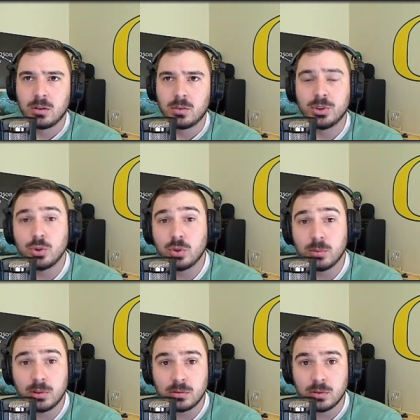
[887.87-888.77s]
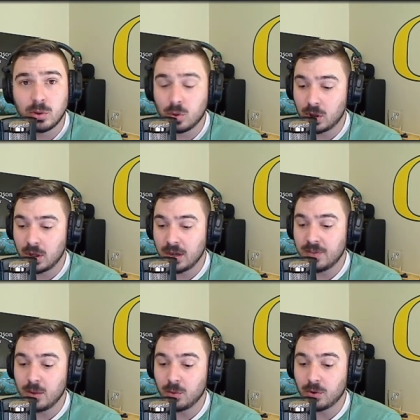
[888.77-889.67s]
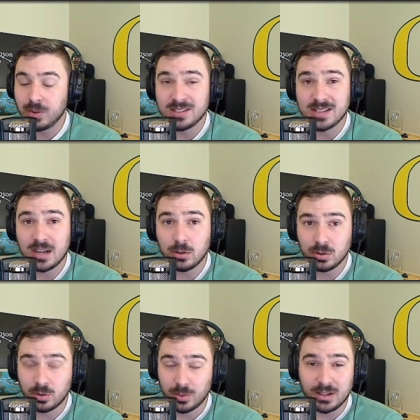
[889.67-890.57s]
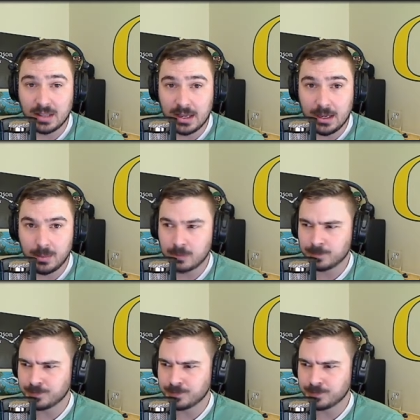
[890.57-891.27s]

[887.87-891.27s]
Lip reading: renewable or if they were recycled or reclaimed.